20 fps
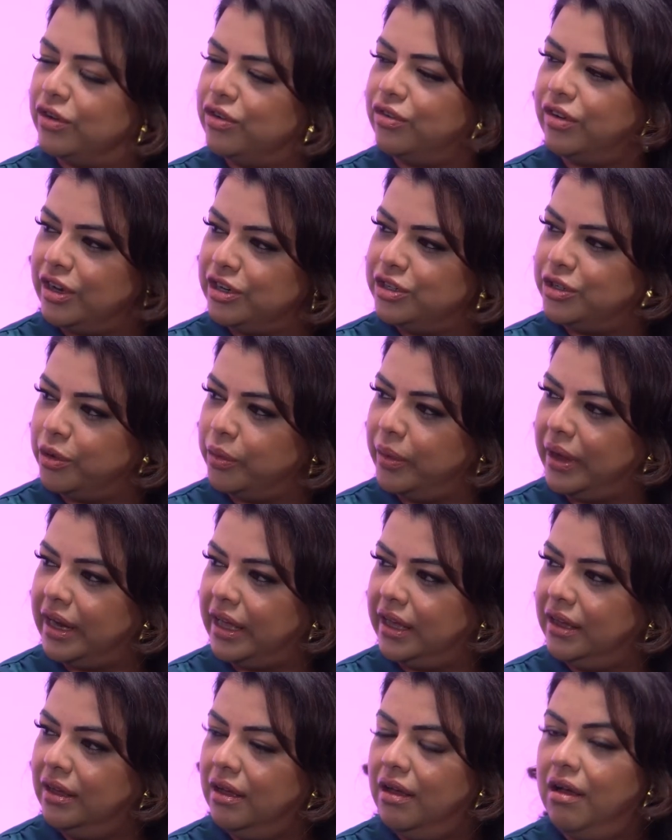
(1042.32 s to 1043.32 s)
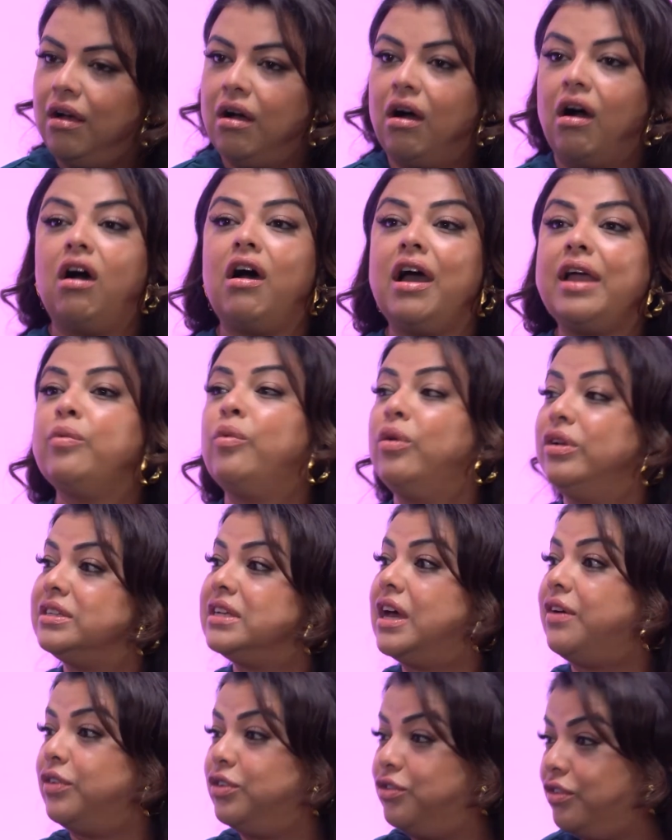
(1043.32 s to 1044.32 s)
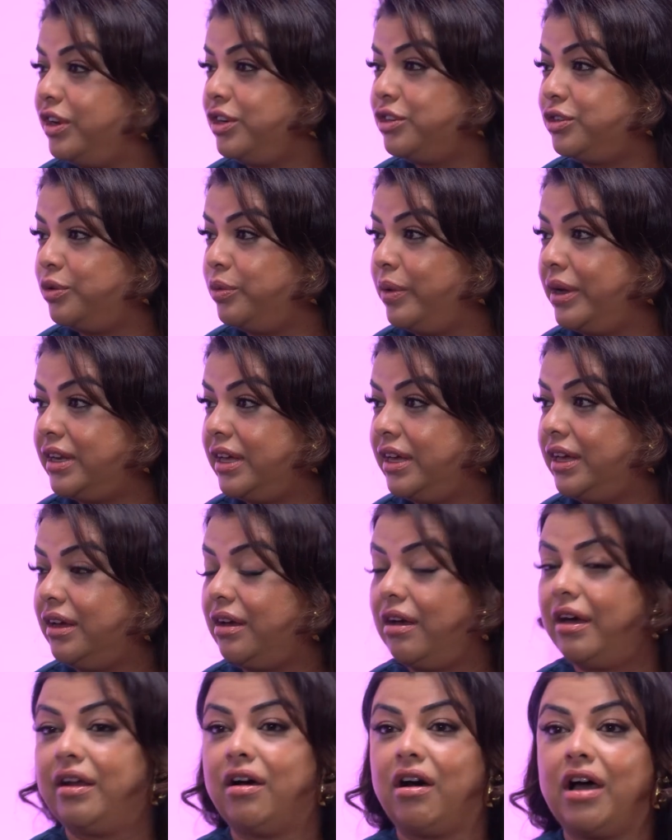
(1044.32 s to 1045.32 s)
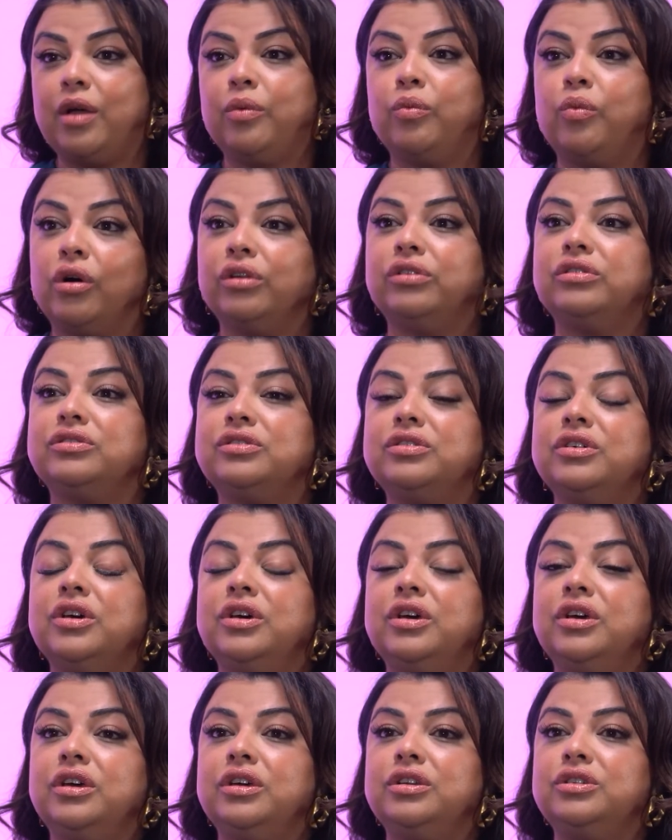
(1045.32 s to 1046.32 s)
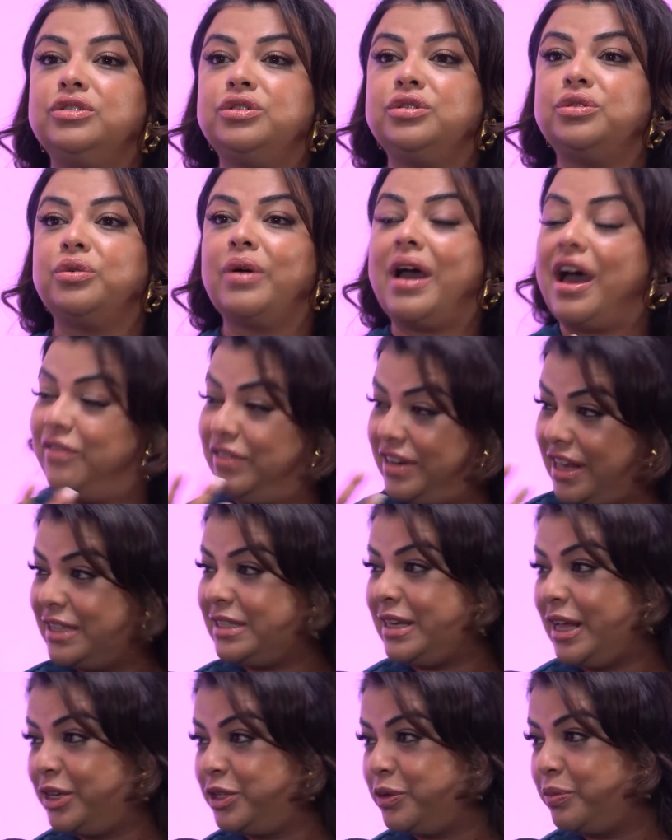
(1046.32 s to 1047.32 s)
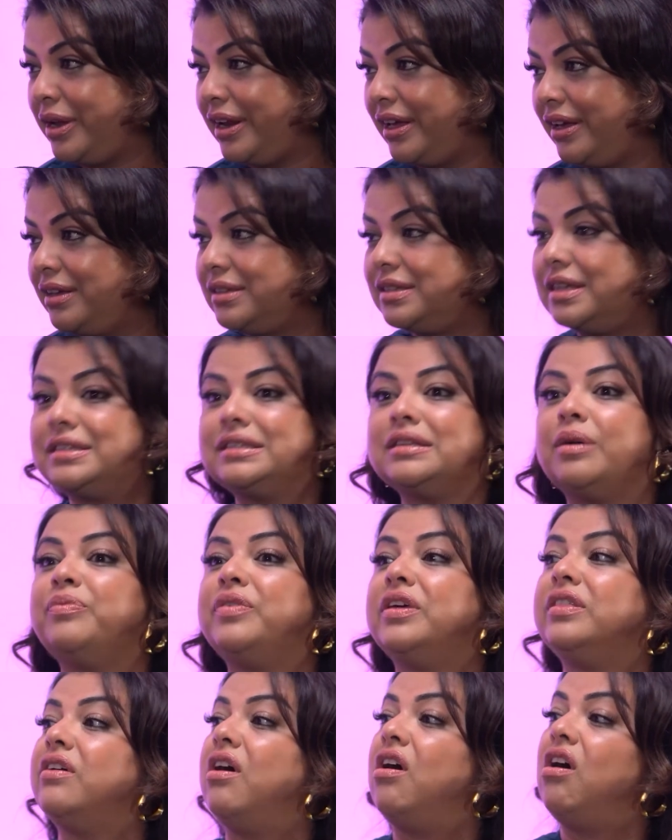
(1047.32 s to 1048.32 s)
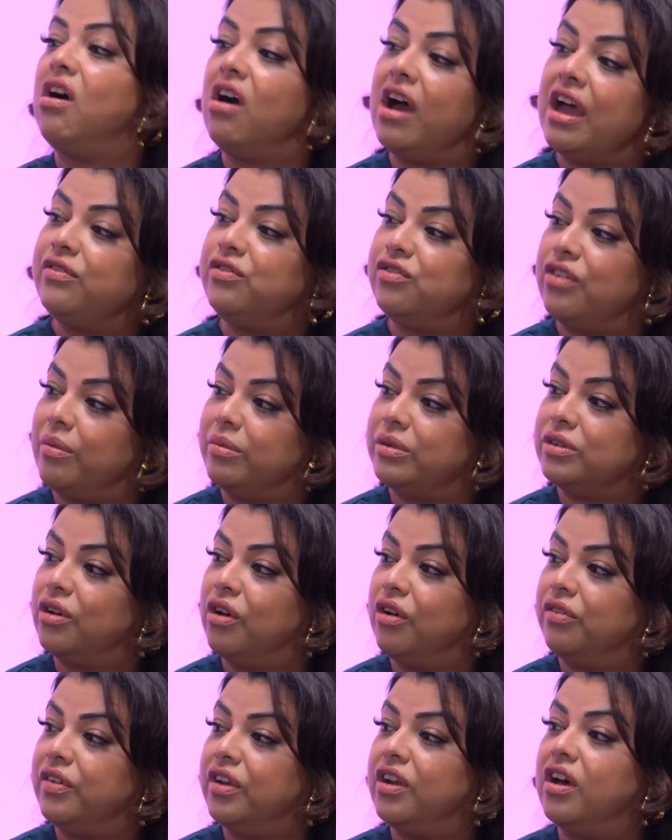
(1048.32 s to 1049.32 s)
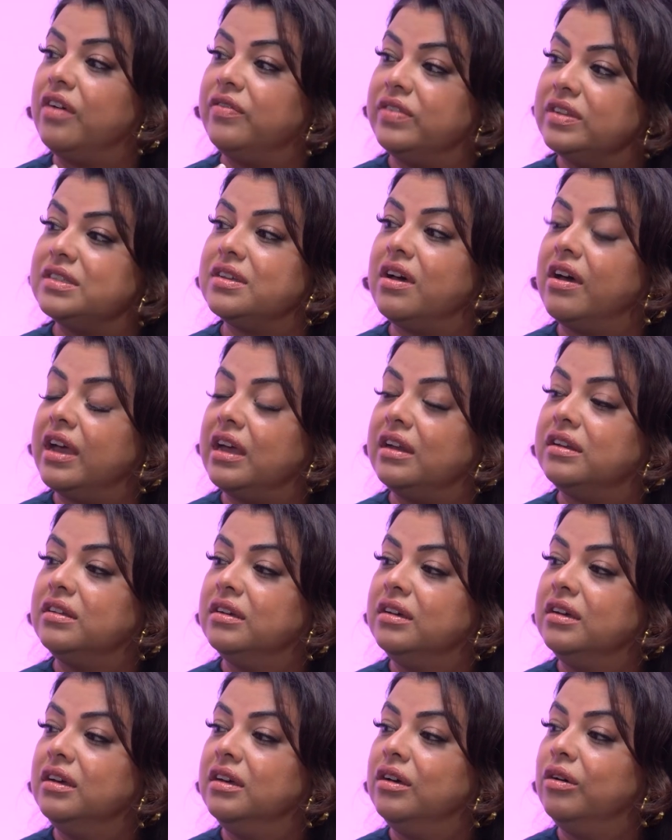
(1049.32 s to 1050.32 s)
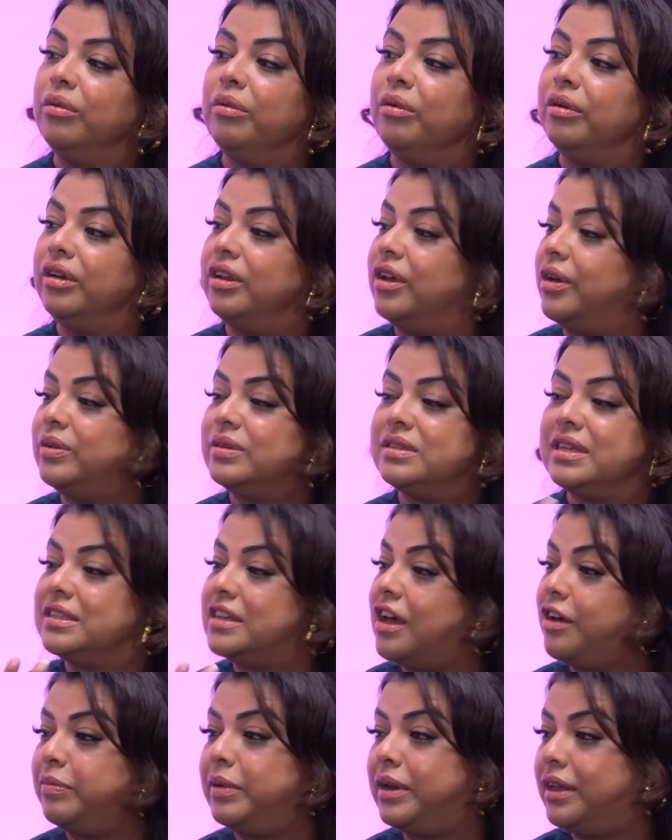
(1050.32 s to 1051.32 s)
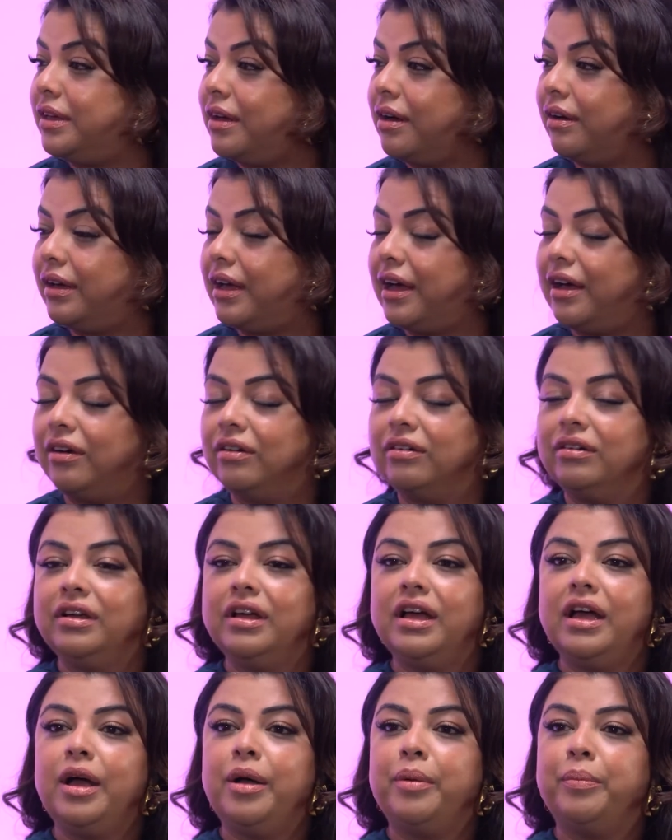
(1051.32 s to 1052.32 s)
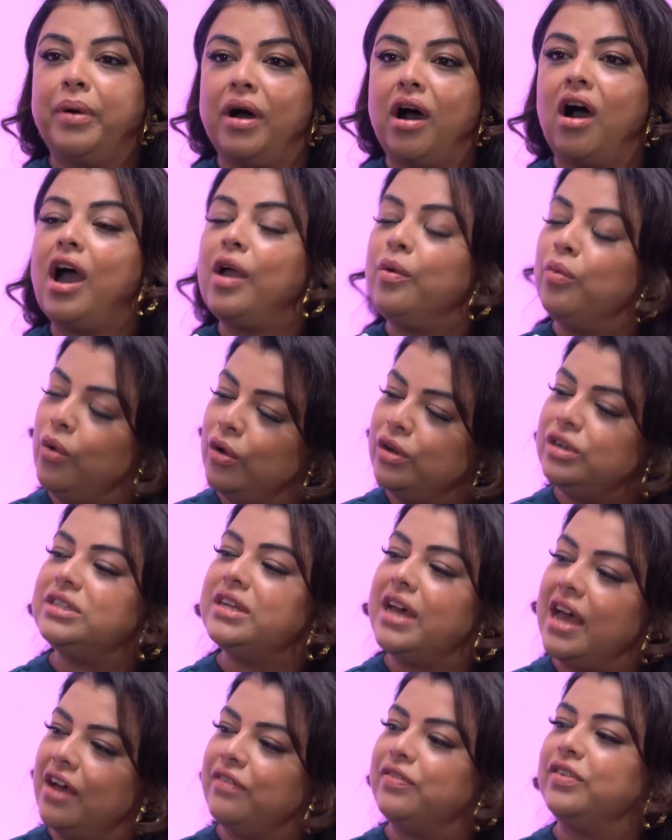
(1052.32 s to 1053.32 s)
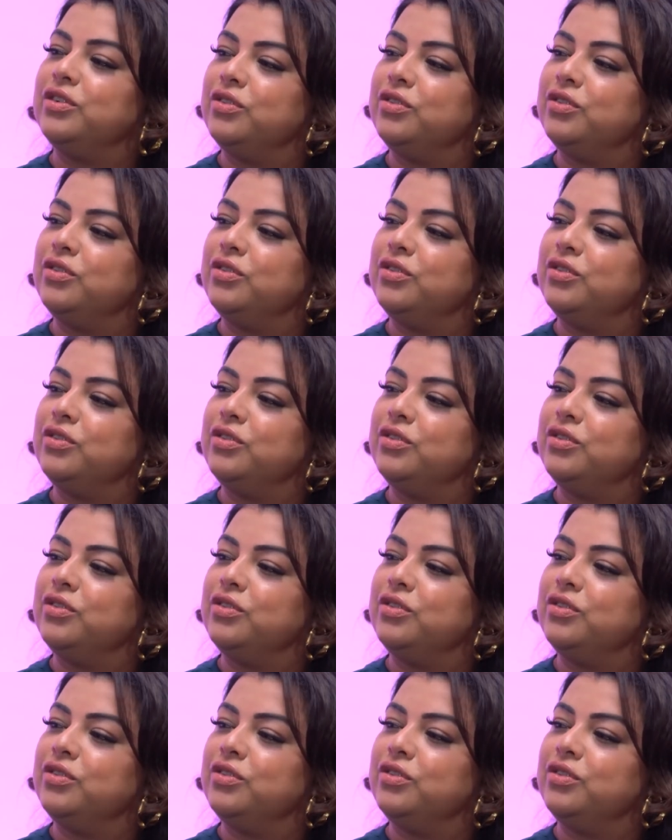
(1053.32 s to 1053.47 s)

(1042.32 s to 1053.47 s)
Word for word: a traditional wedding, I want to have a traditional wedding. Right. I want to have a destination wedding because it's yes. something that I've dreamt of and I've desired. Right. You know, since I've been a young girl. But I want to have the